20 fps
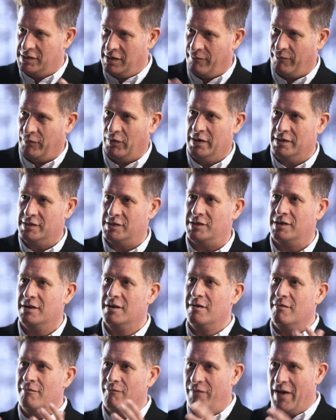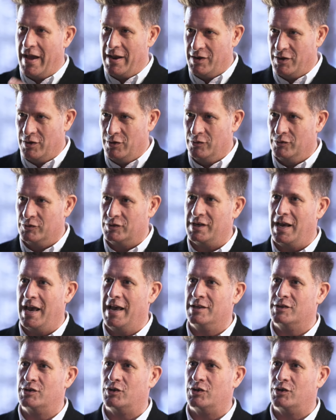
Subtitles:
different venues and